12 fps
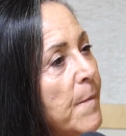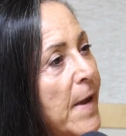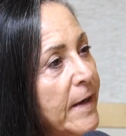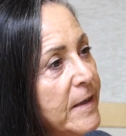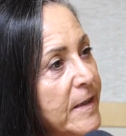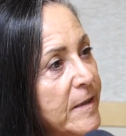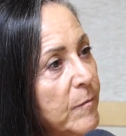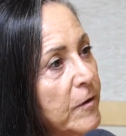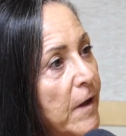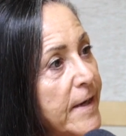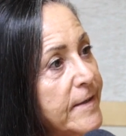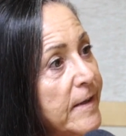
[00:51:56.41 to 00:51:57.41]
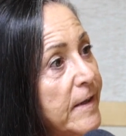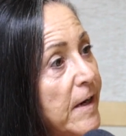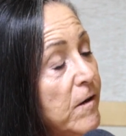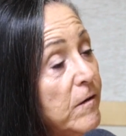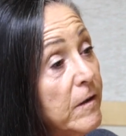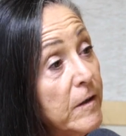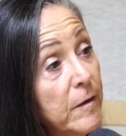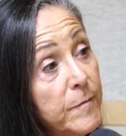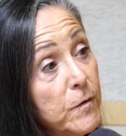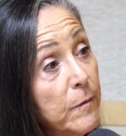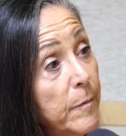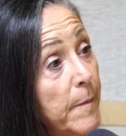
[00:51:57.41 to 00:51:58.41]
Magnesium glycinate, you can
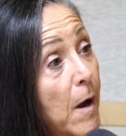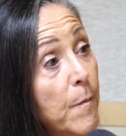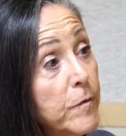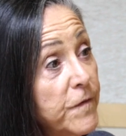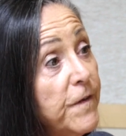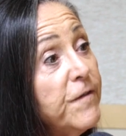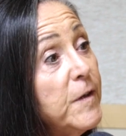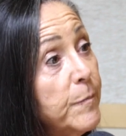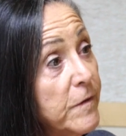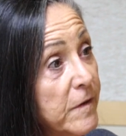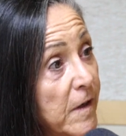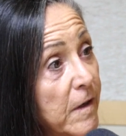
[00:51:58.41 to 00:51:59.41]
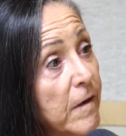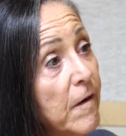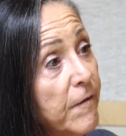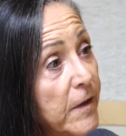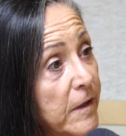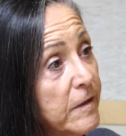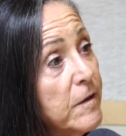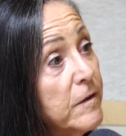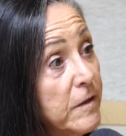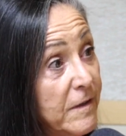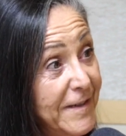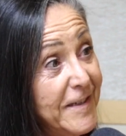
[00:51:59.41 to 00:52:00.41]
absorb almost 50% of yeah. it. So
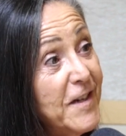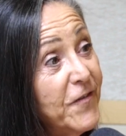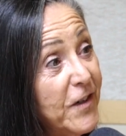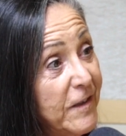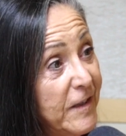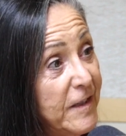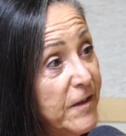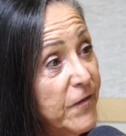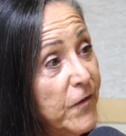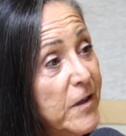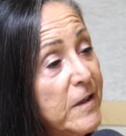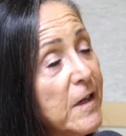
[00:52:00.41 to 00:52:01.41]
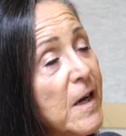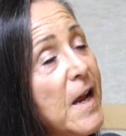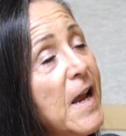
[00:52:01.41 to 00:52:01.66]
it's significantly different.